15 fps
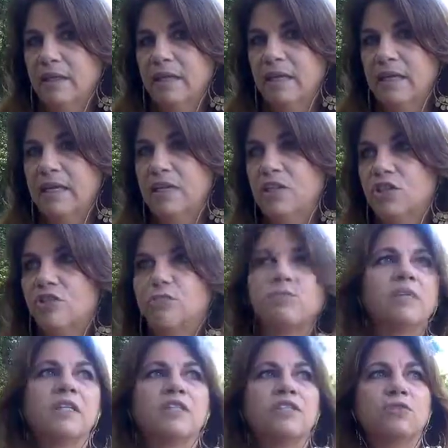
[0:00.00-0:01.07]
And it's
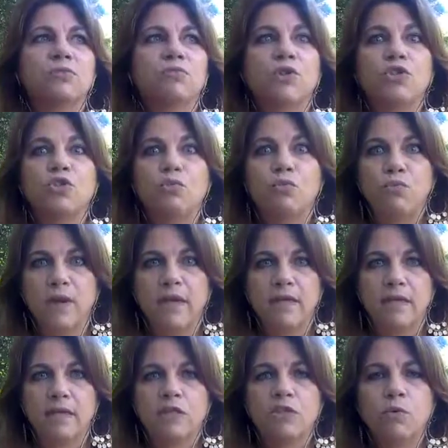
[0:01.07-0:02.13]

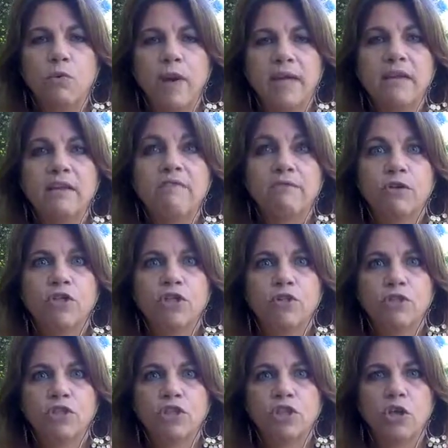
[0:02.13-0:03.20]
ready. It's waiting for you
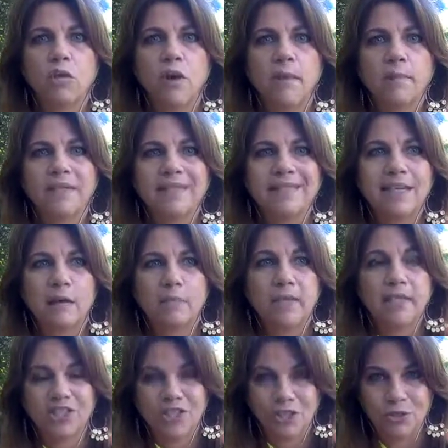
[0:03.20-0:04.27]
to show up and step
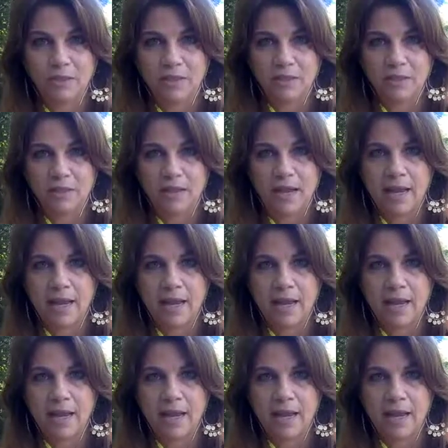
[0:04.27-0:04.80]
into it.